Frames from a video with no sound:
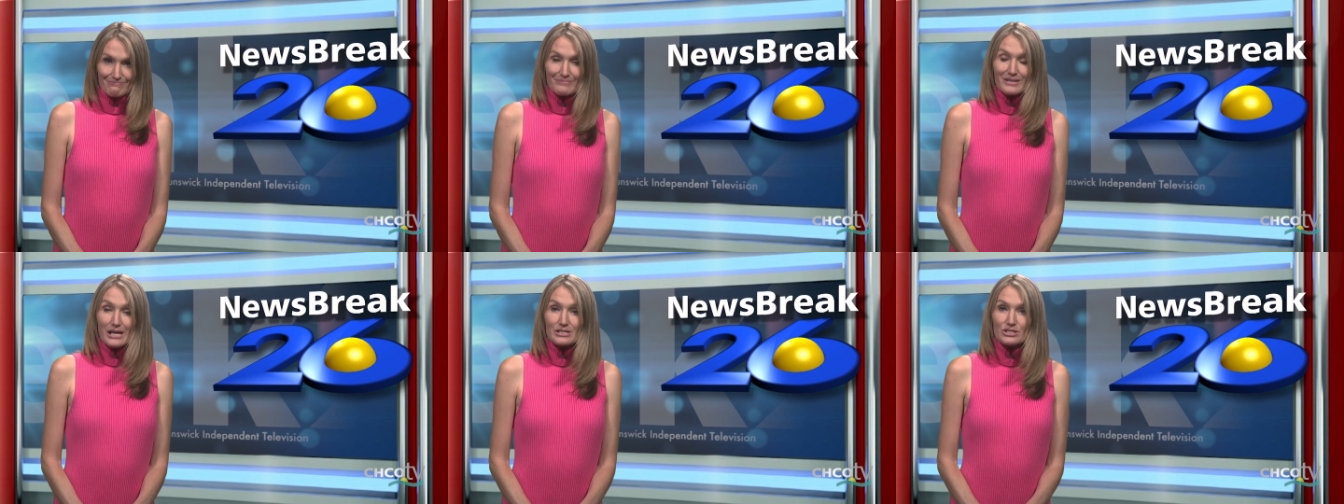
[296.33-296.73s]

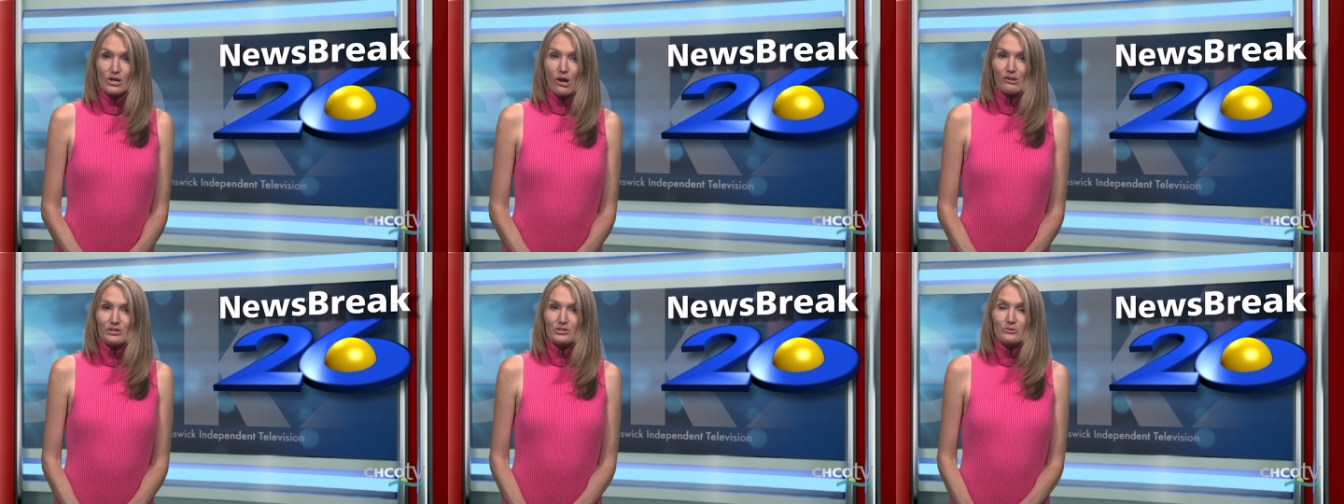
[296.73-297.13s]
That's
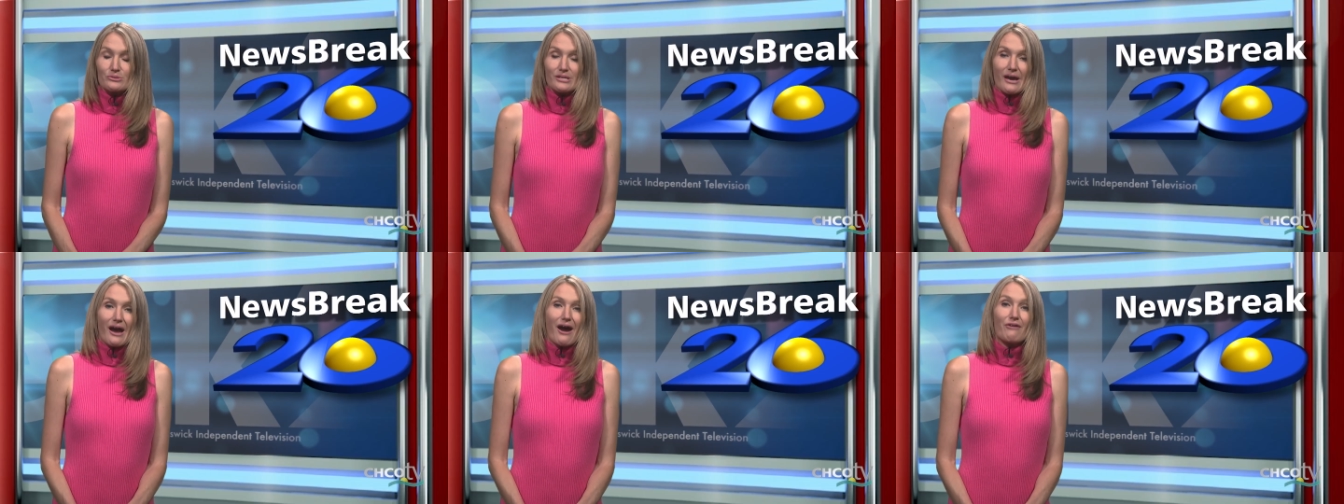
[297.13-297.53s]
all the news
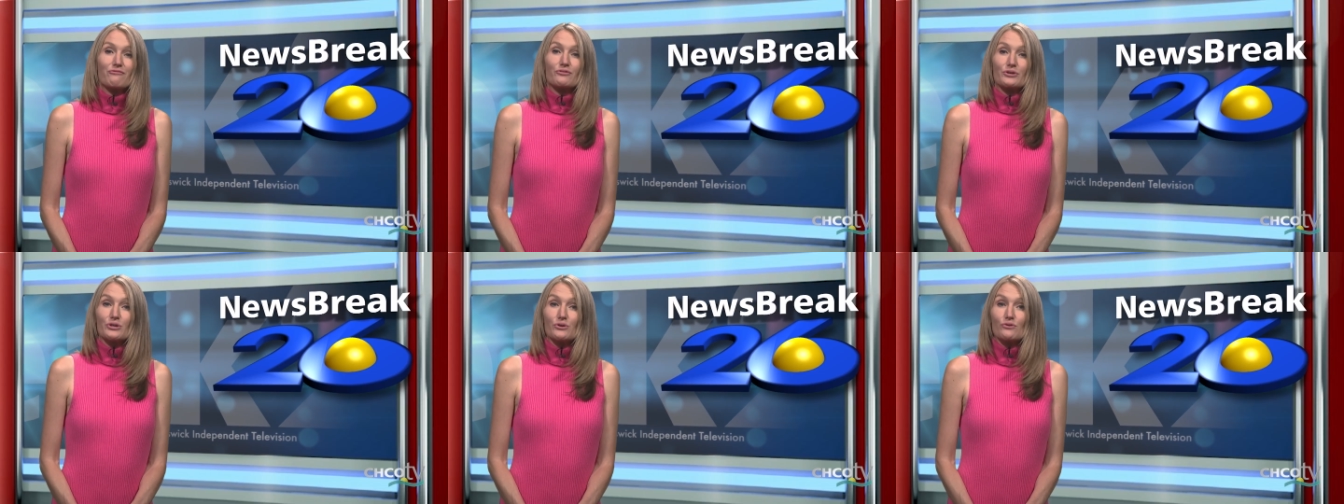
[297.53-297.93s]
I have
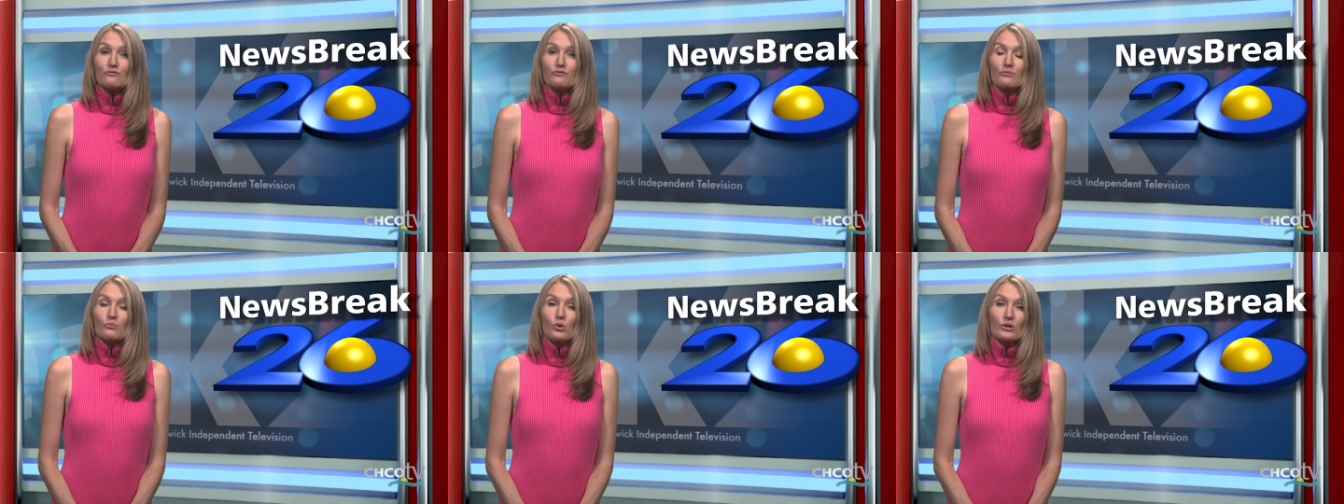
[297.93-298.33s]
for you.
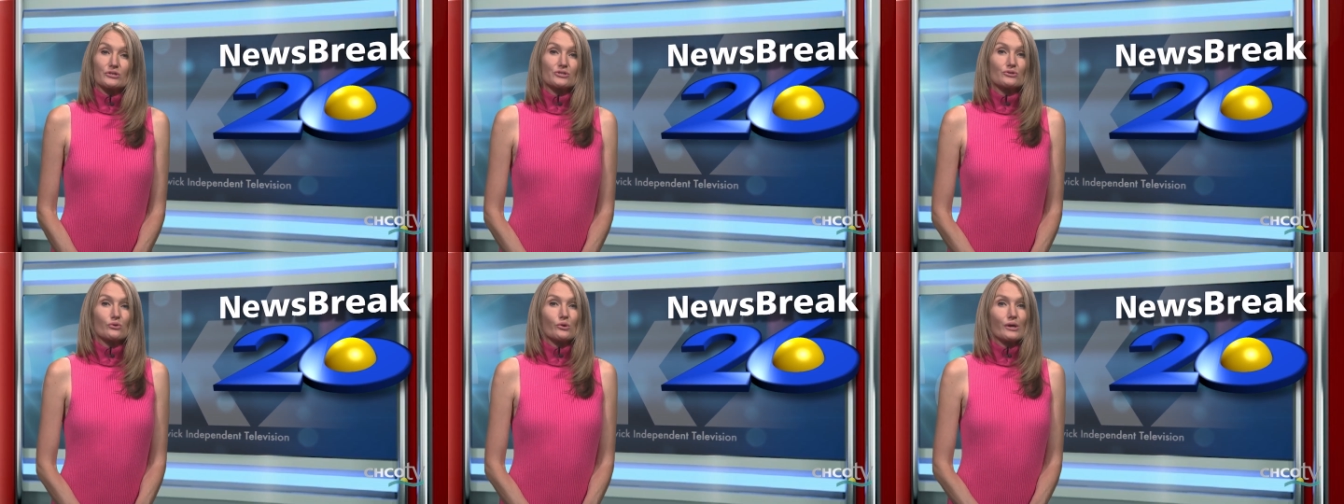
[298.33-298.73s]
For more
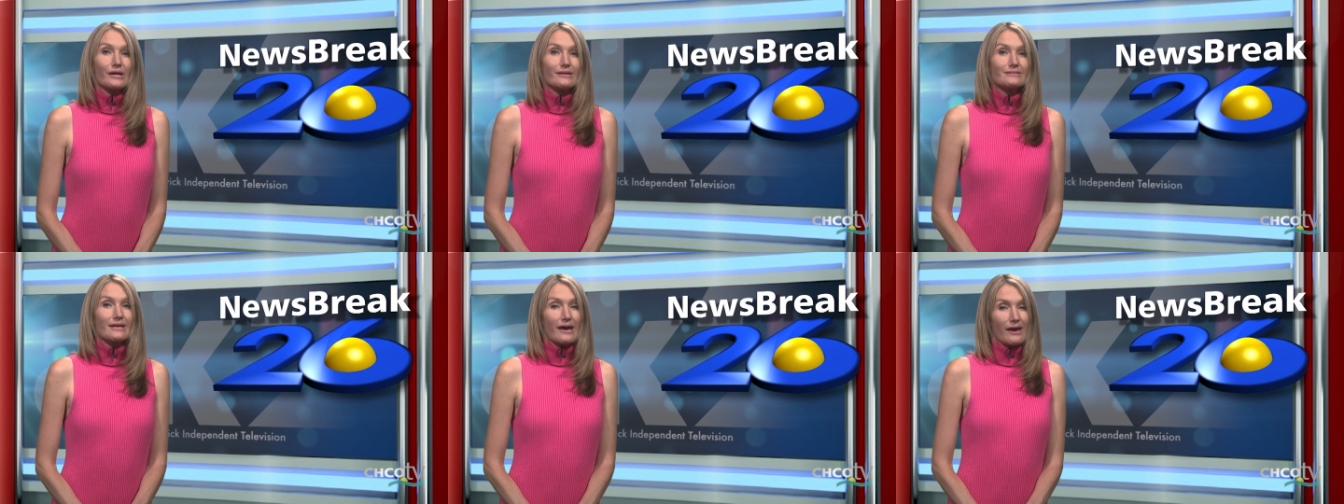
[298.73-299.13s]

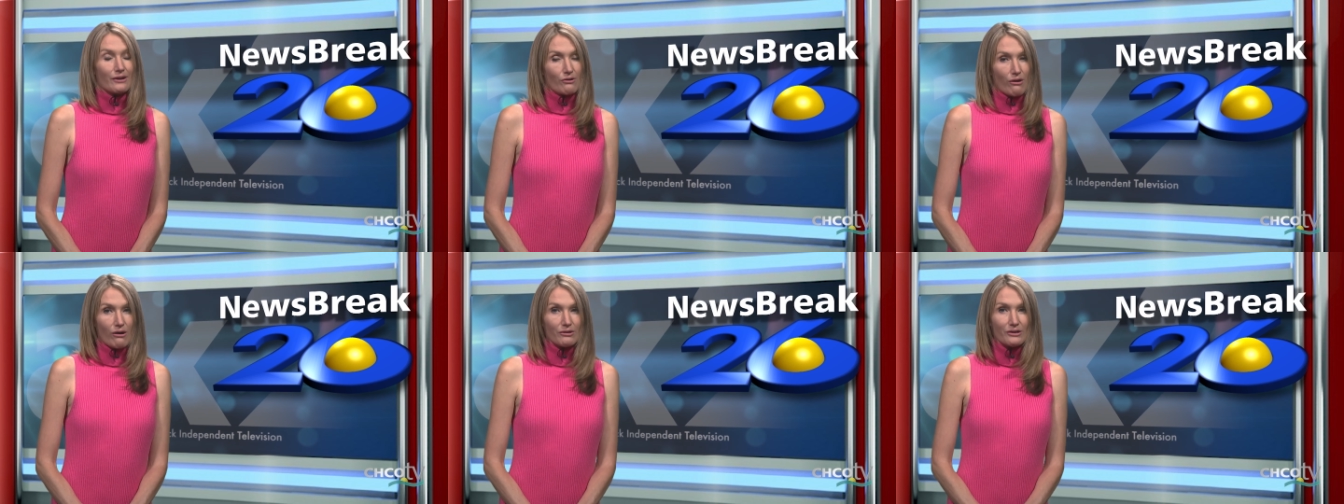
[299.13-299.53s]
stories and
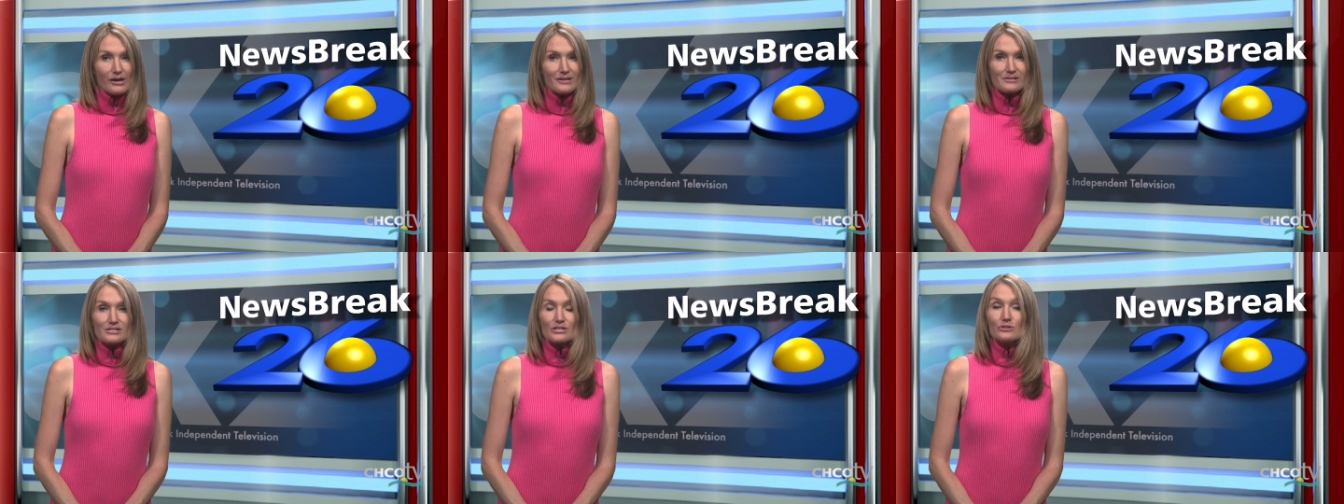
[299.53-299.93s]

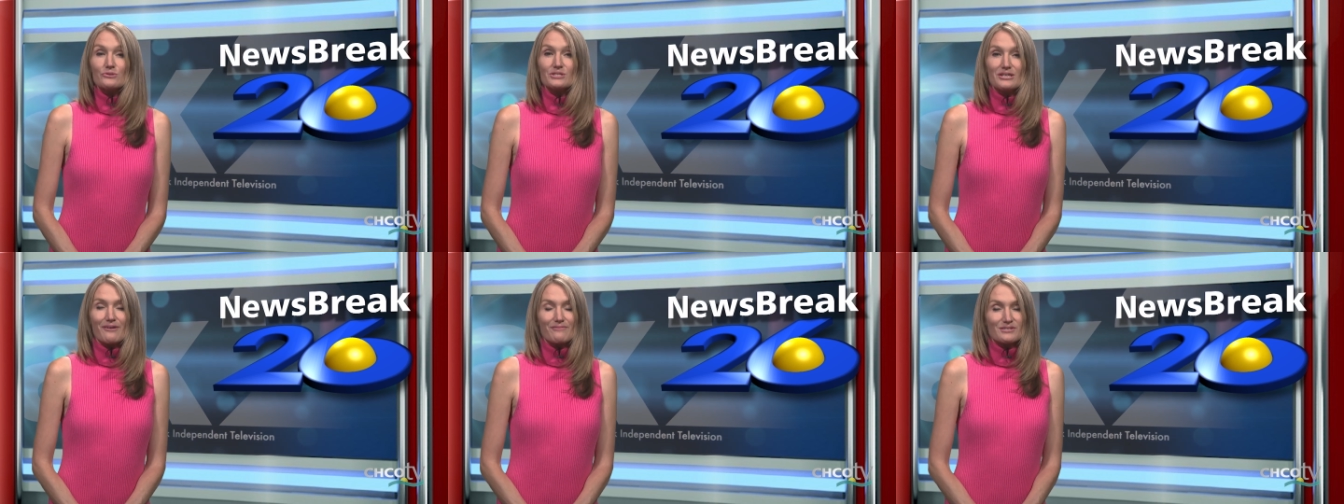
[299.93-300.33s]
online
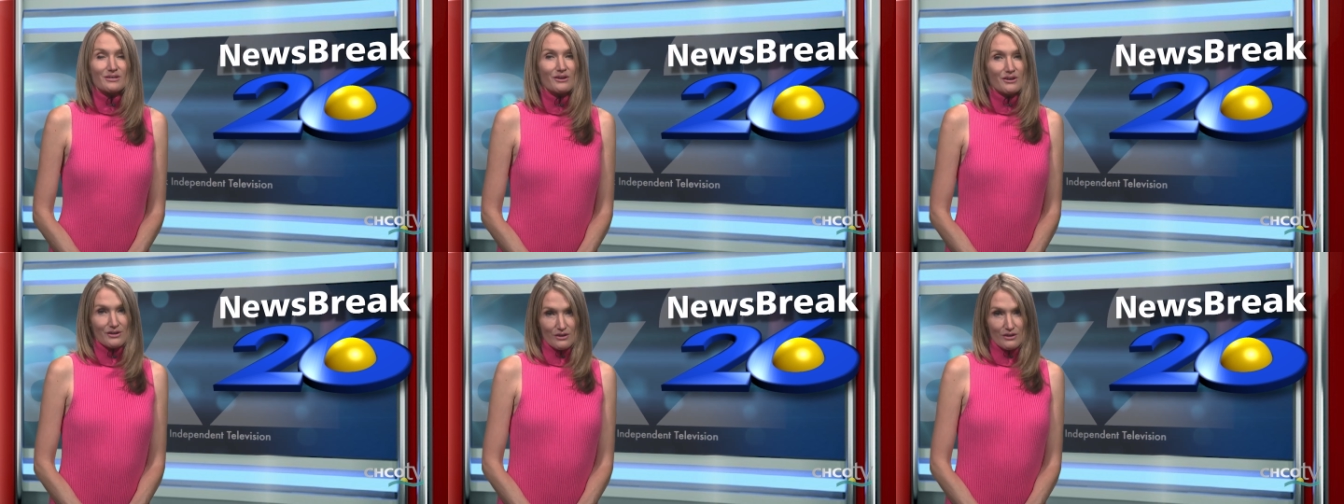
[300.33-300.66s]
exclusives,